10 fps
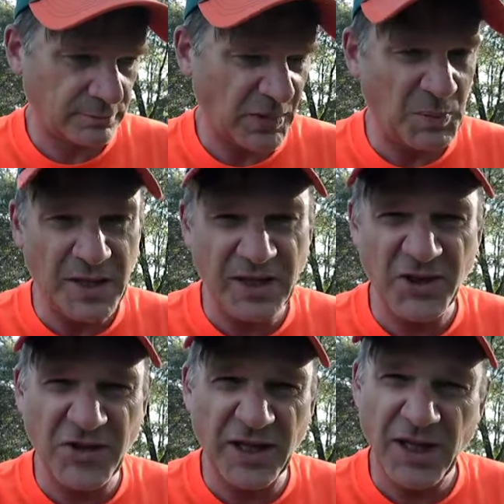They make you
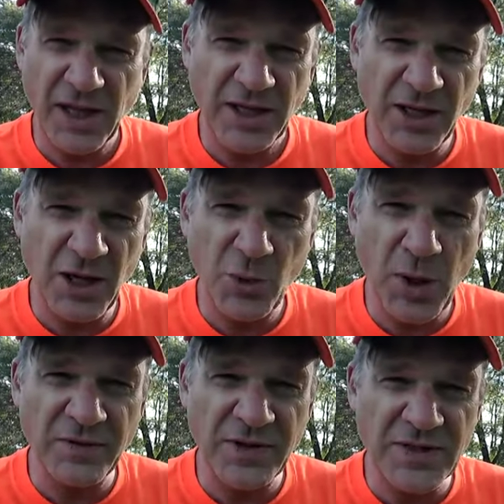think, you know,
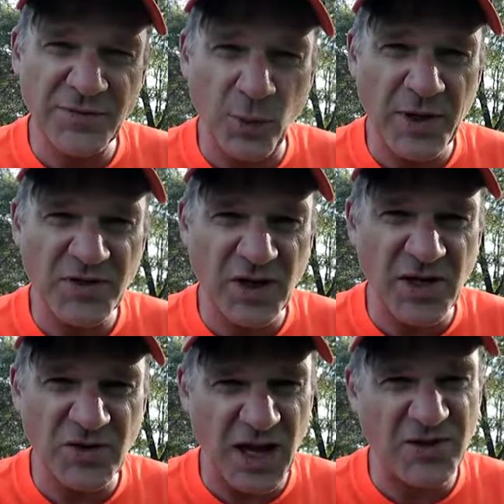whoever this voice
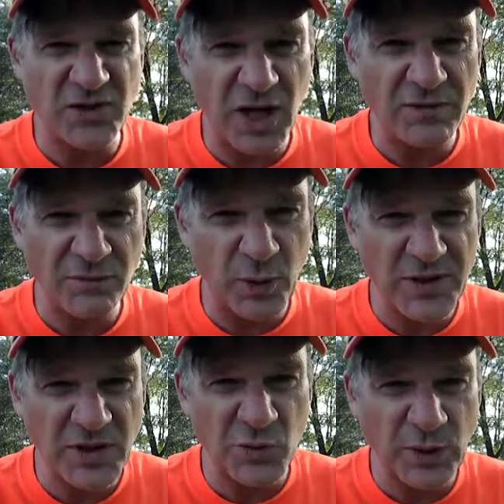is, it's not a
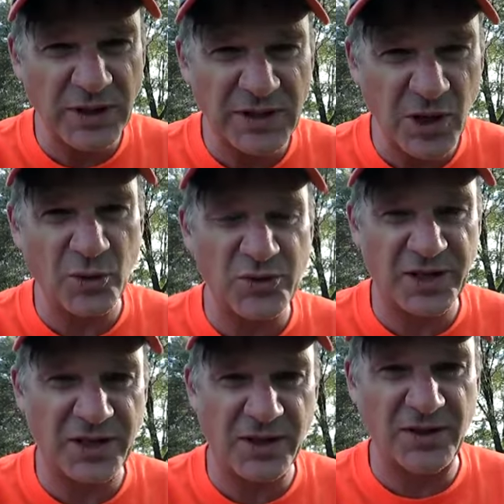voice that really knows
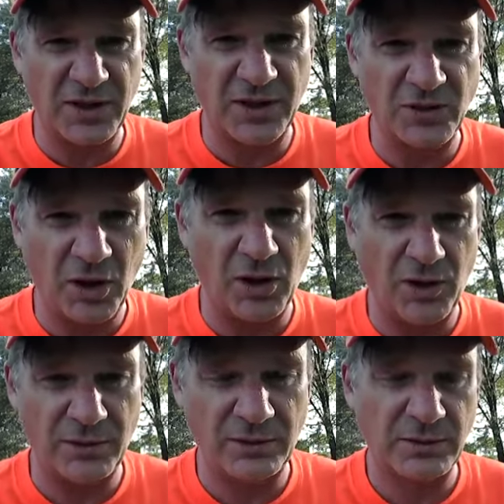anything at
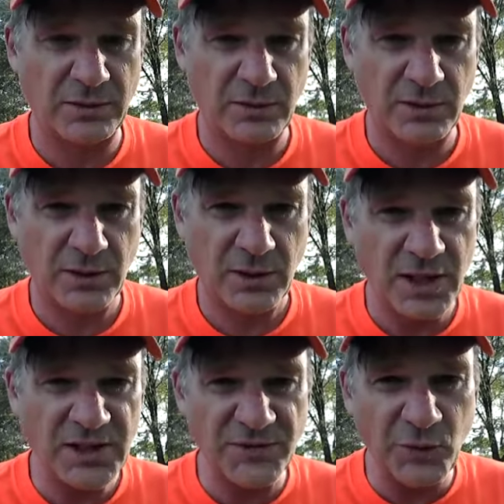all.
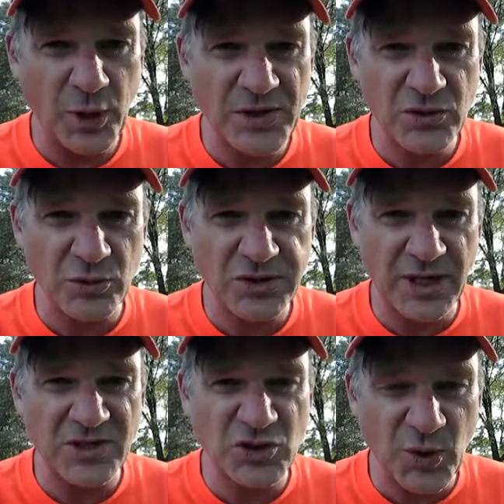It's a voice who's
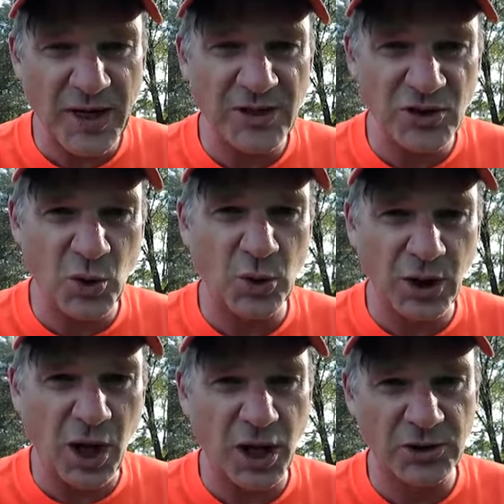like stringing you
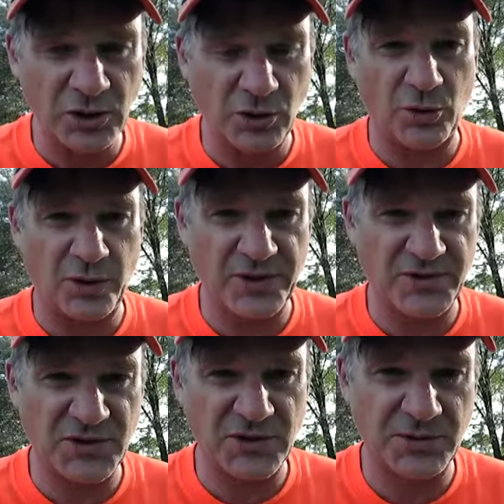along,
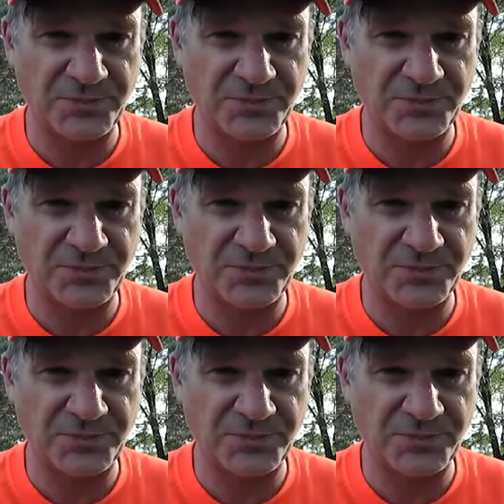Dolores.